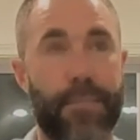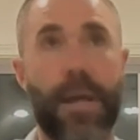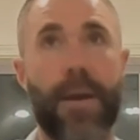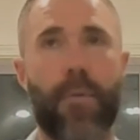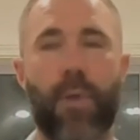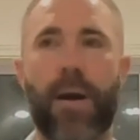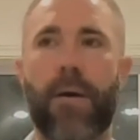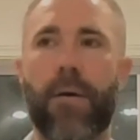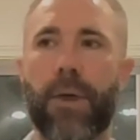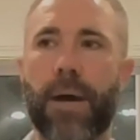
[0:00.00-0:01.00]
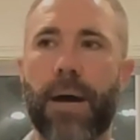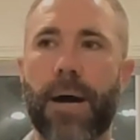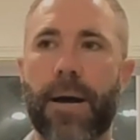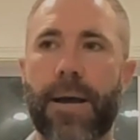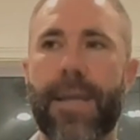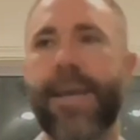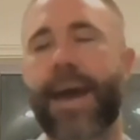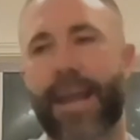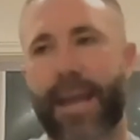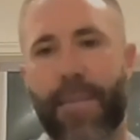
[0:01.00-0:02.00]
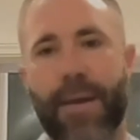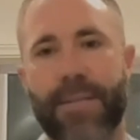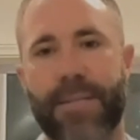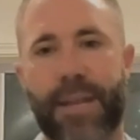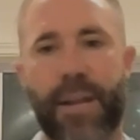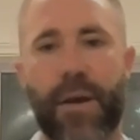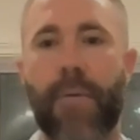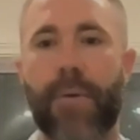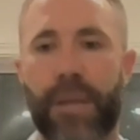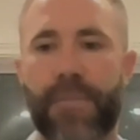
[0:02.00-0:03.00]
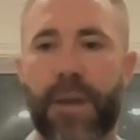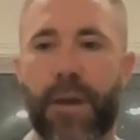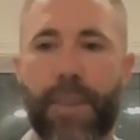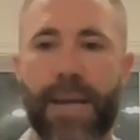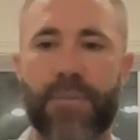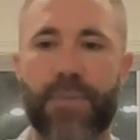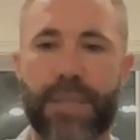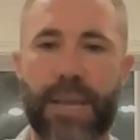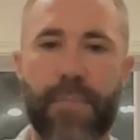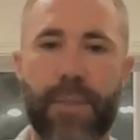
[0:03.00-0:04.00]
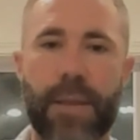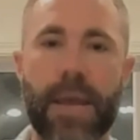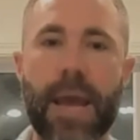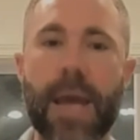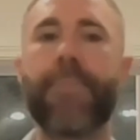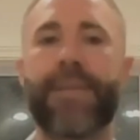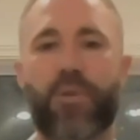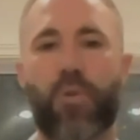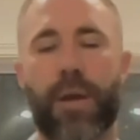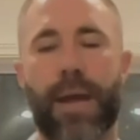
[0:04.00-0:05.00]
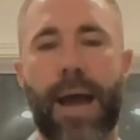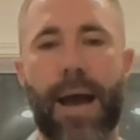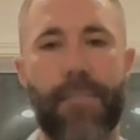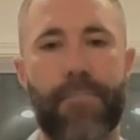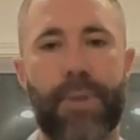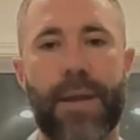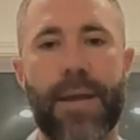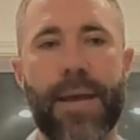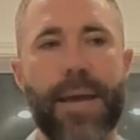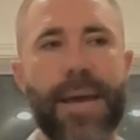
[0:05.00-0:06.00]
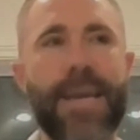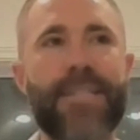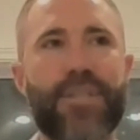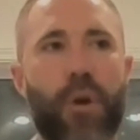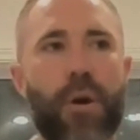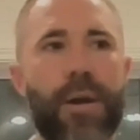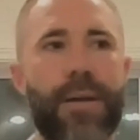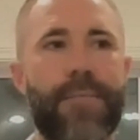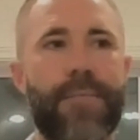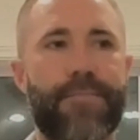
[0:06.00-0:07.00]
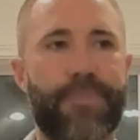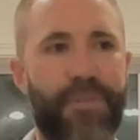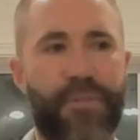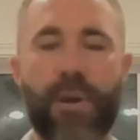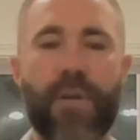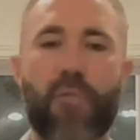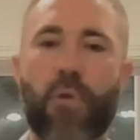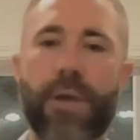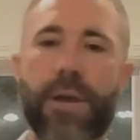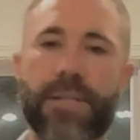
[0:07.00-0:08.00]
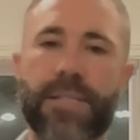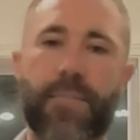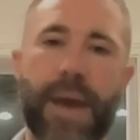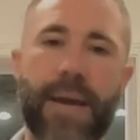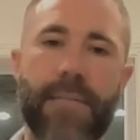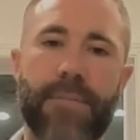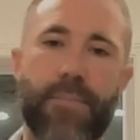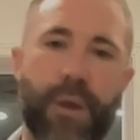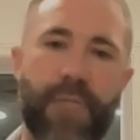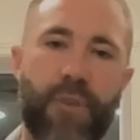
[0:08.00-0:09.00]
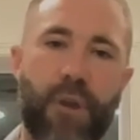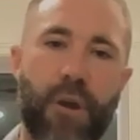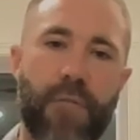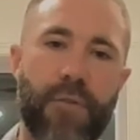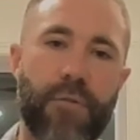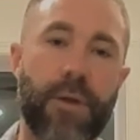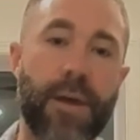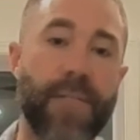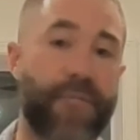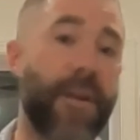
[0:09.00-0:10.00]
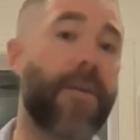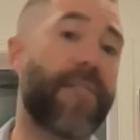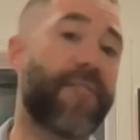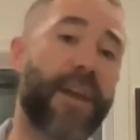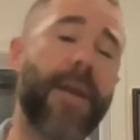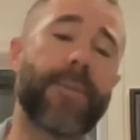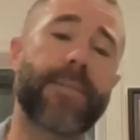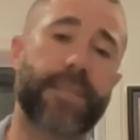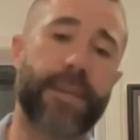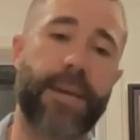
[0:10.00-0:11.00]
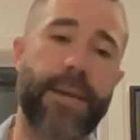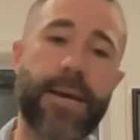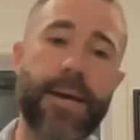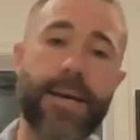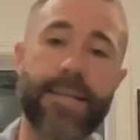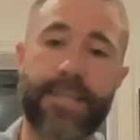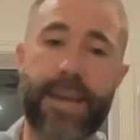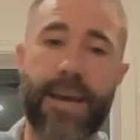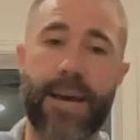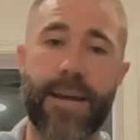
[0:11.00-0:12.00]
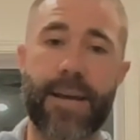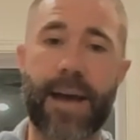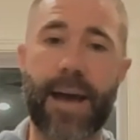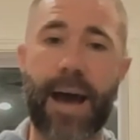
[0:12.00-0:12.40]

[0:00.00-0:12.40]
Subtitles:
playing well. And he kind of came out and said, I would love to come back to a team and mentor a guy. But he started 3 or 4 years as the backup to Brett Favre, who very famously said,